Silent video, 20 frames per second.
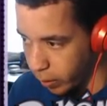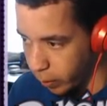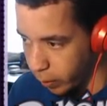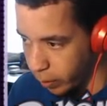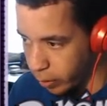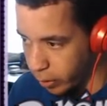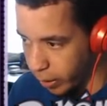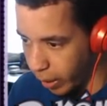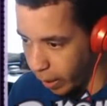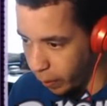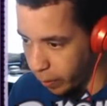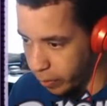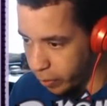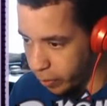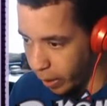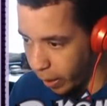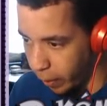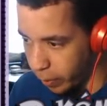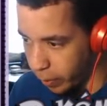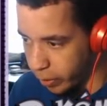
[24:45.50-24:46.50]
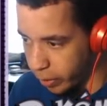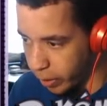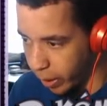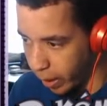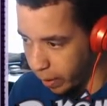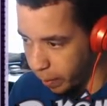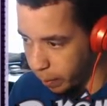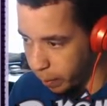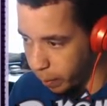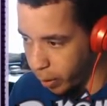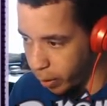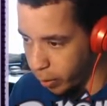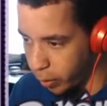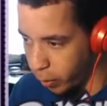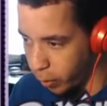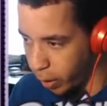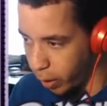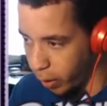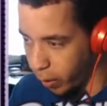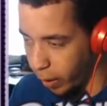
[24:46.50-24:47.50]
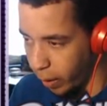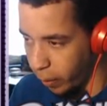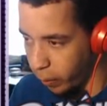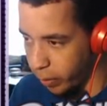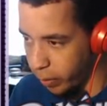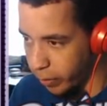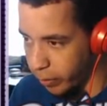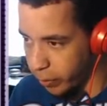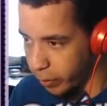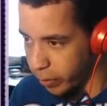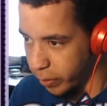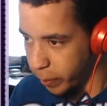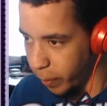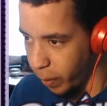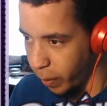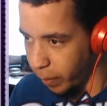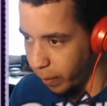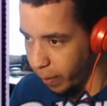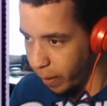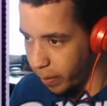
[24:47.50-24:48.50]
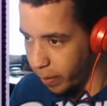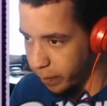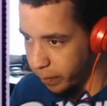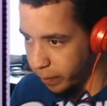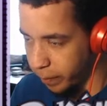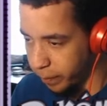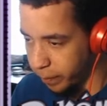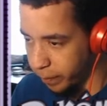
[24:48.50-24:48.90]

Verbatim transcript: What you got? What you got? What you got? Murkrow. I will switch Pokemon.